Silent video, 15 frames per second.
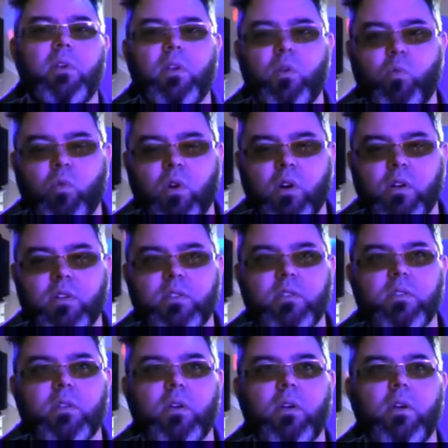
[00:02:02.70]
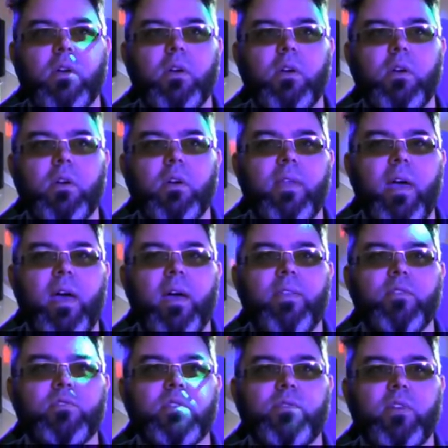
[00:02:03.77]
and it works. And
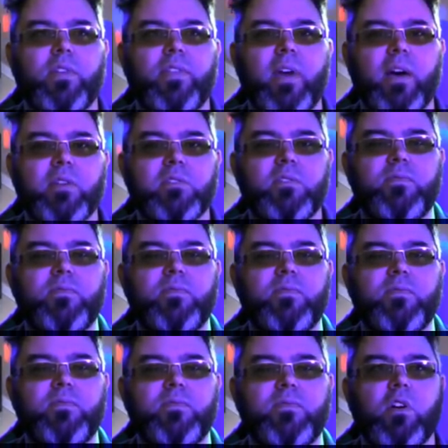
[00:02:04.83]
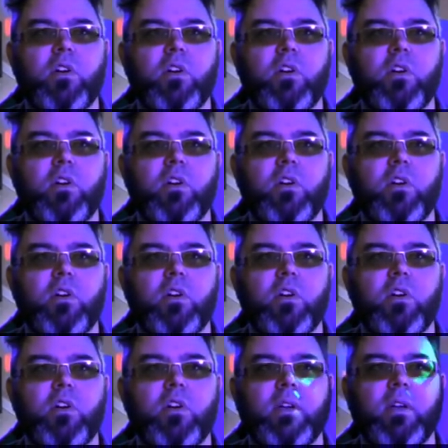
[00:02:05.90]
there's over 1,000 vendors currently accepting